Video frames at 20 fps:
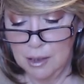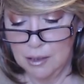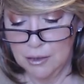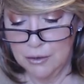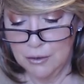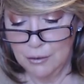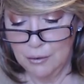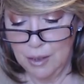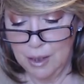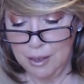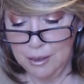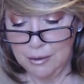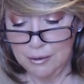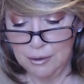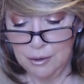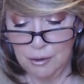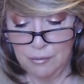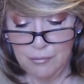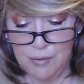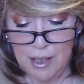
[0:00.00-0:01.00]
So I don't
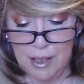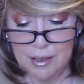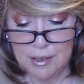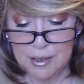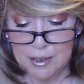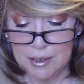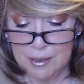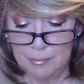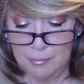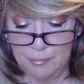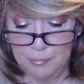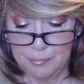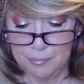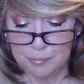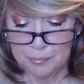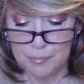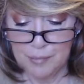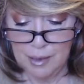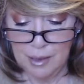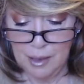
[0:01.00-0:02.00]
know if that's,
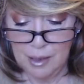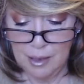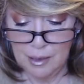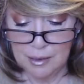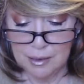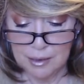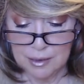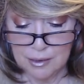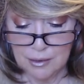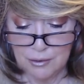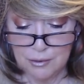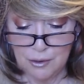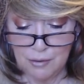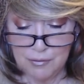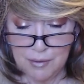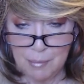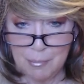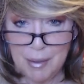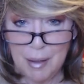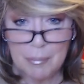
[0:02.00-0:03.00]
I don't know if
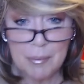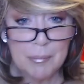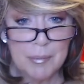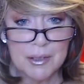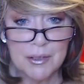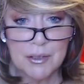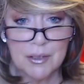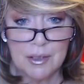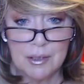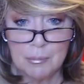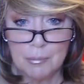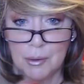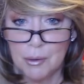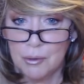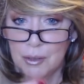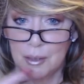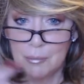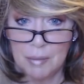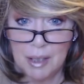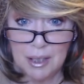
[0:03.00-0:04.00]
that peppermint's going to
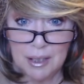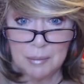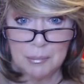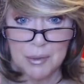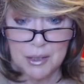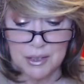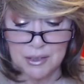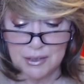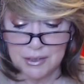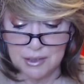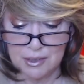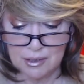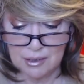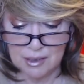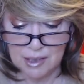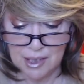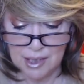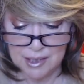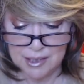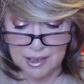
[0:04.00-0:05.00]
burn, and my lips are still
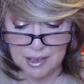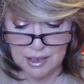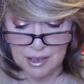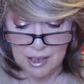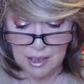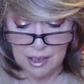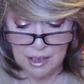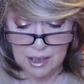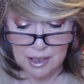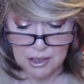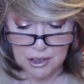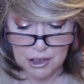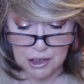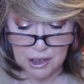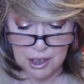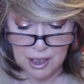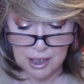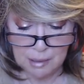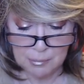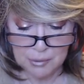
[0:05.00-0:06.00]
kind of
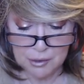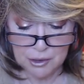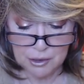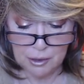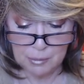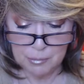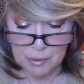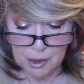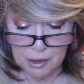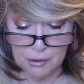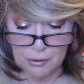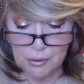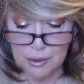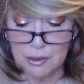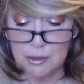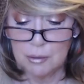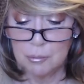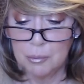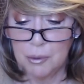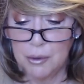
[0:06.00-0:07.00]
chapped, so I'm not
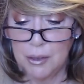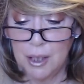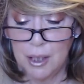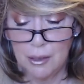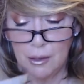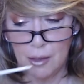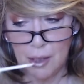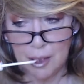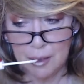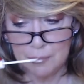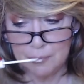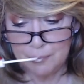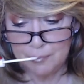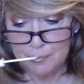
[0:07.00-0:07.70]
going to put that on